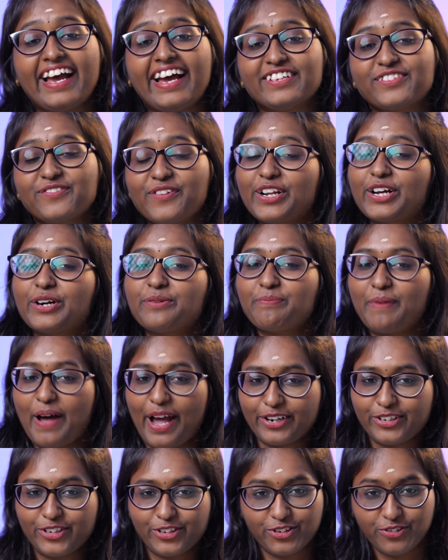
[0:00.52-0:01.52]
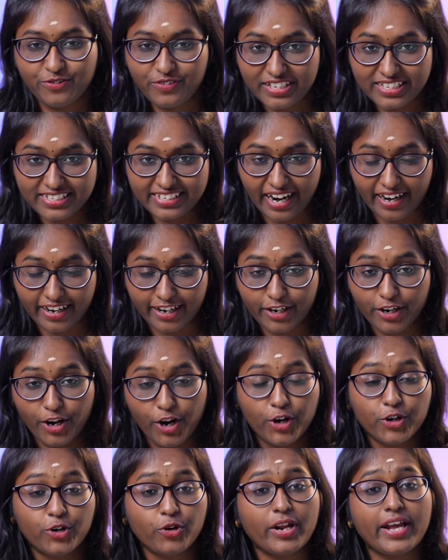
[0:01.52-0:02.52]
guys, welcome back to GUVI's channel.
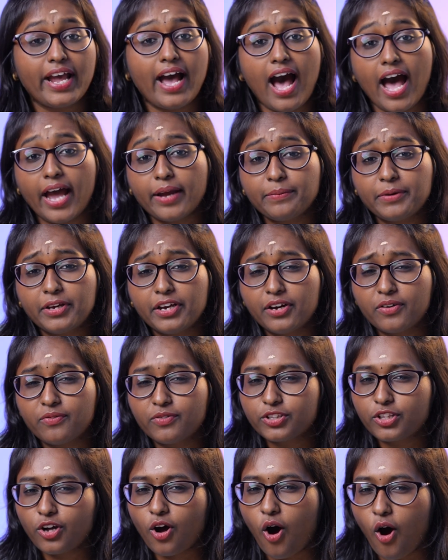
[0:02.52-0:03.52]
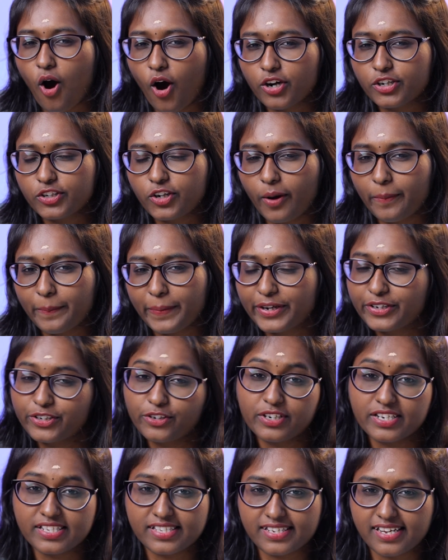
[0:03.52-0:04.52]
Today I'm here with a hot topic to
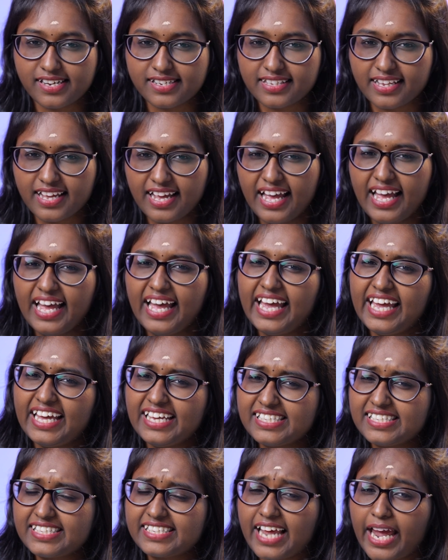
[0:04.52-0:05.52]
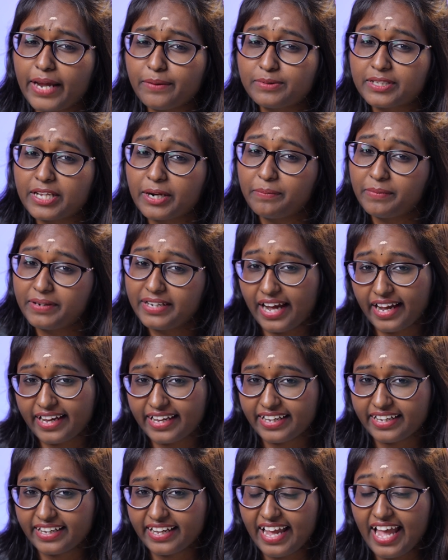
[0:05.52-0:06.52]
discuss. Is TypeScript
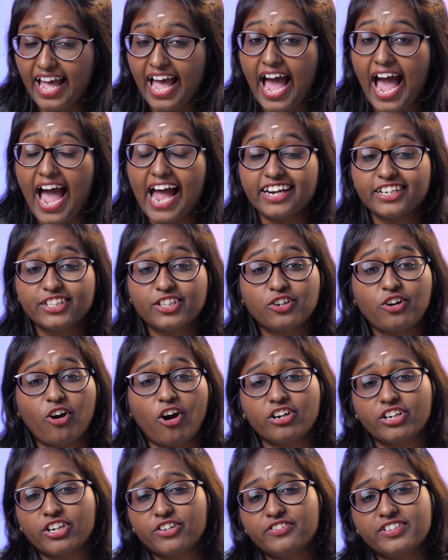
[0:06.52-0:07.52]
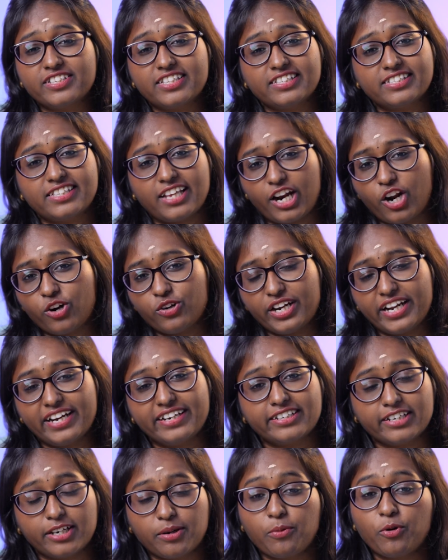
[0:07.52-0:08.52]
dying? And the controversy surrounding
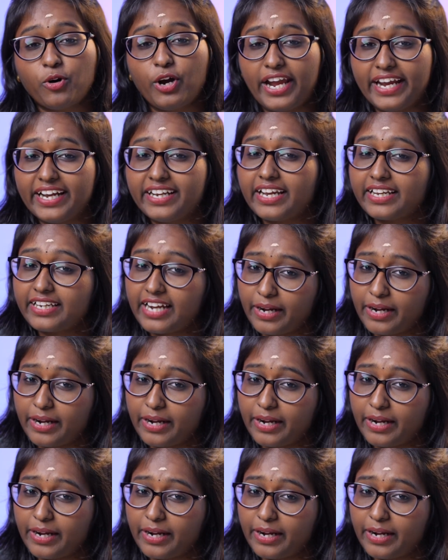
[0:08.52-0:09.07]
Turbo 8